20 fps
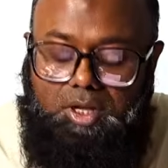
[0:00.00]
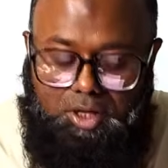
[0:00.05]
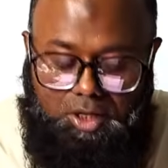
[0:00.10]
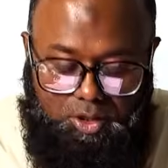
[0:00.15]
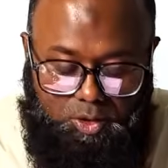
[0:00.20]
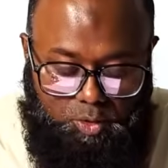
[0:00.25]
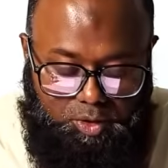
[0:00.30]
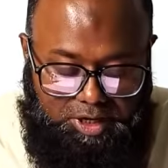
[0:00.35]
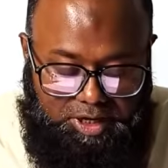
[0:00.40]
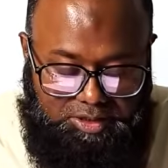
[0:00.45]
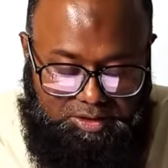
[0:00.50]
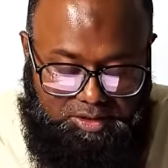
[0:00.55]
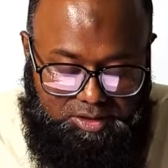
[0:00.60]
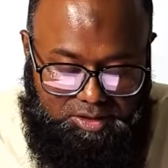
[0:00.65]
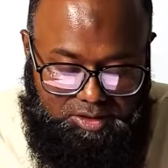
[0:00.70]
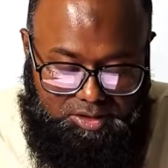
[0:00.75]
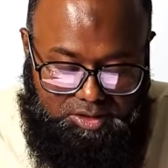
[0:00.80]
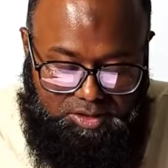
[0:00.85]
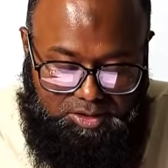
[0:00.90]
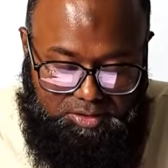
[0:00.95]
Look at
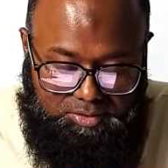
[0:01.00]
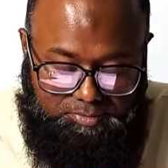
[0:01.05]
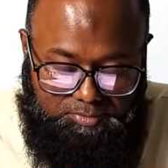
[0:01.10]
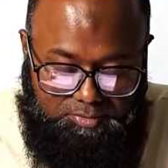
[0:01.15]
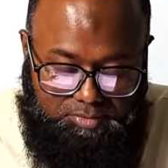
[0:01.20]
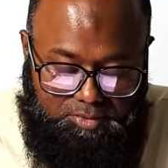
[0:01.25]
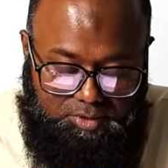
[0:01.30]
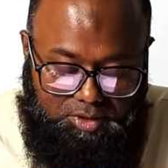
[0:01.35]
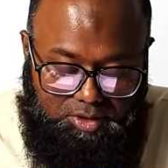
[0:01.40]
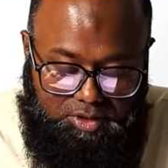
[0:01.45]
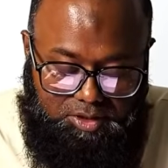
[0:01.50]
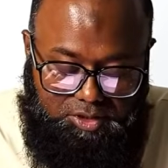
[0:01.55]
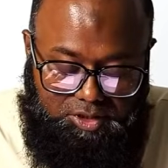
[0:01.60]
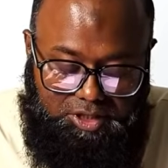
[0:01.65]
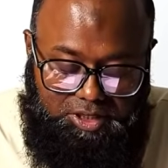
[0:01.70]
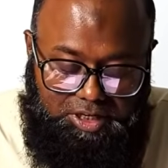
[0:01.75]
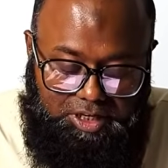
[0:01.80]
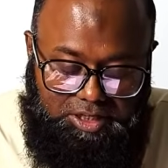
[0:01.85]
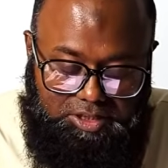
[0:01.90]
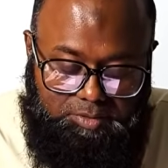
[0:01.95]
this.
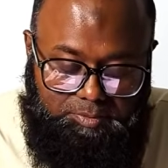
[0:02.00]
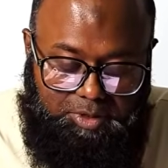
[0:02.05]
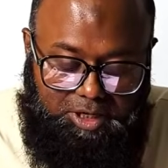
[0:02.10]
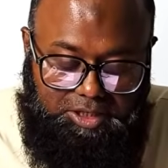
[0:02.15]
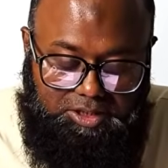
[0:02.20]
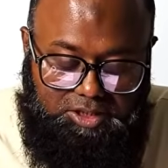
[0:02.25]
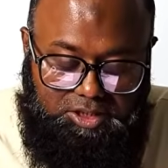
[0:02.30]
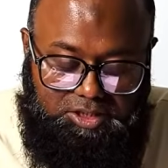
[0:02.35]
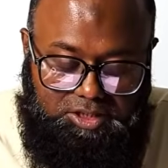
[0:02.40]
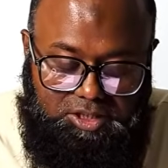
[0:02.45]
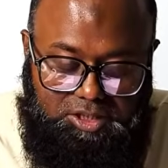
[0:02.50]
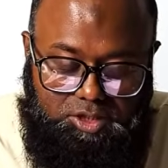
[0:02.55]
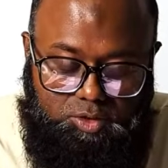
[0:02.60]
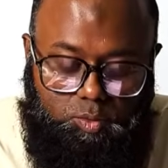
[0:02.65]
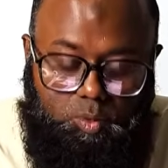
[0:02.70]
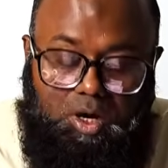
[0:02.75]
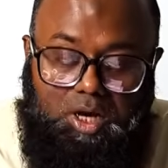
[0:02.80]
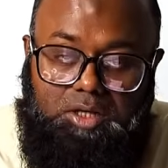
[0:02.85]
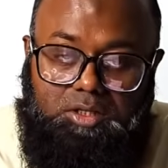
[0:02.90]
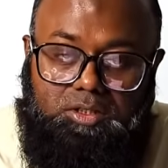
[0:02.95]
Dx by dt is
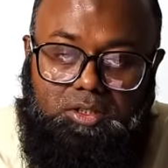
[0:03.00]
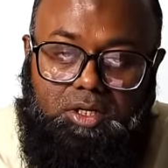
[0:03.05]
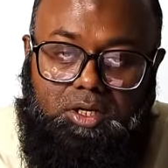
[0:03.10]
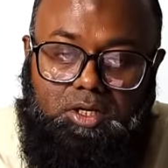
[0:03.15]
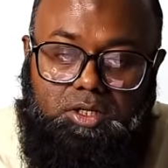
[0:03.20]
1.